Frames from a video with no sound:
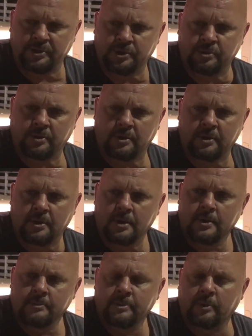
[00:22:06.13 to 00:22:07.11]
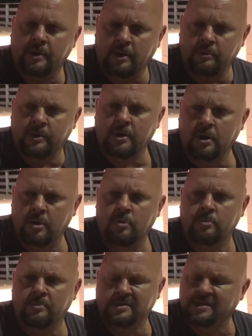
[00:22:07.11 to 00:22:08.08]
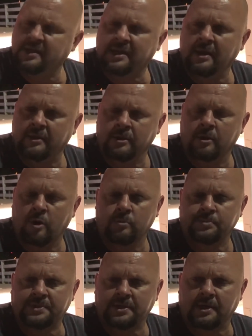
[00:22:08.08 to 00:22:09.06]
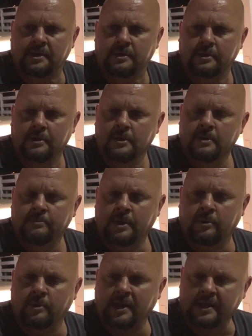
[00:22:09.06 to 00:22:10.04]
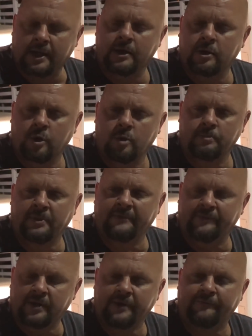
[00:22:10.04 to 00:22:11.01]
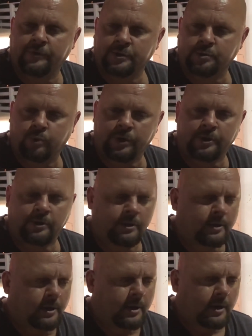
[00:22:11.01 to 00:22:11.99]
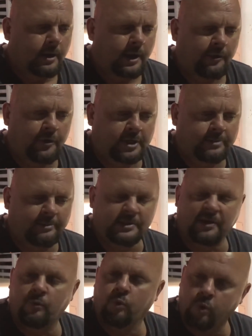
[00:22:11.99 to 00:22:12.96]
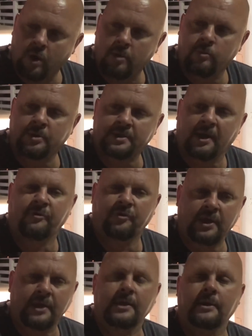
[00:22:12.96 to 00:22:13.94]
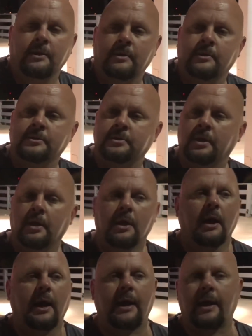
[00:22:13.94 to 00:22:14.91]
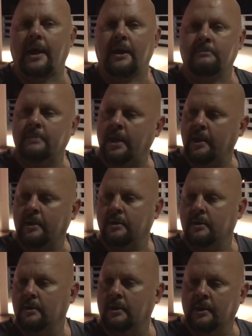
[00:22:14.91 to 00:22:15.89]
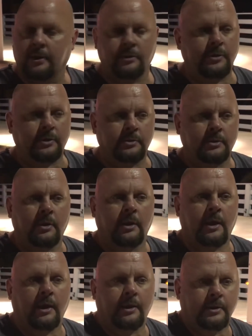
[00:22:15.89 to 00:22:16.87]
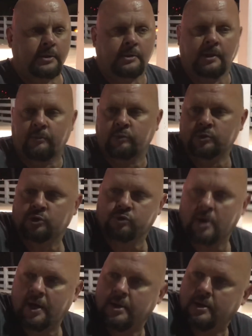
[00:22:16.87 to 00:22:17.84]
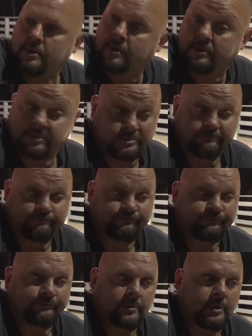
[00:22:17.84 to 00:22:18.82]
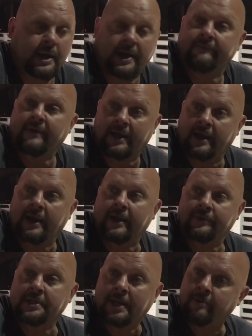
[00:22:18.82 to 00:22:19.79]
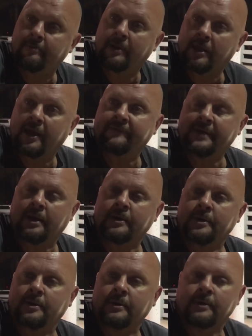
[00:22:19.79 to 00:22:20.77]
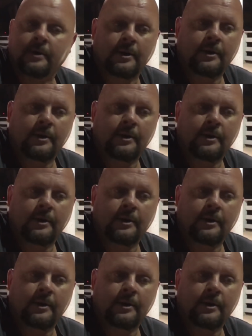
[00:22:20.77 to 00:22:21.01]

doing. But when I went home, because I got a little homesick, but when I got home the very first winter, I thought to myself, what was I thinking? Because I had it made. It was great. I had the time of my life down here.